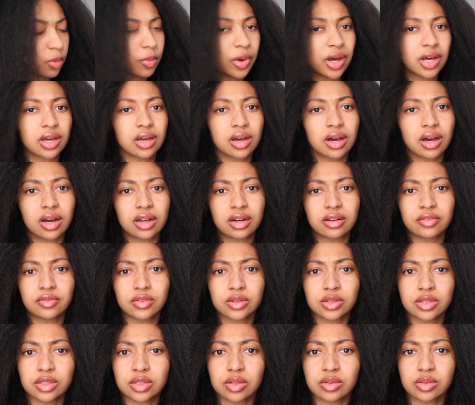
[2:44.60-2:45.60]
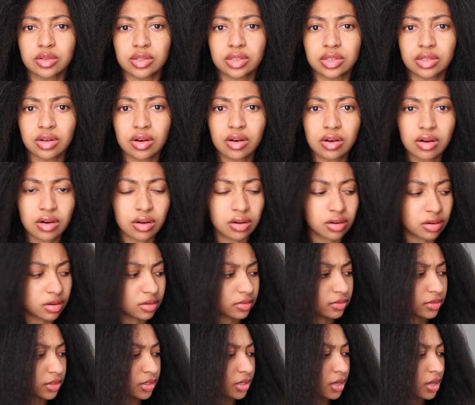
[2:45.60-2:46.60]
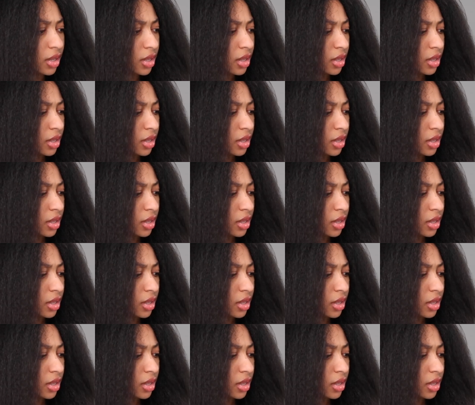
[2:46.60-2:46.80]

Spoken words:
Oh my God, it feels so soft.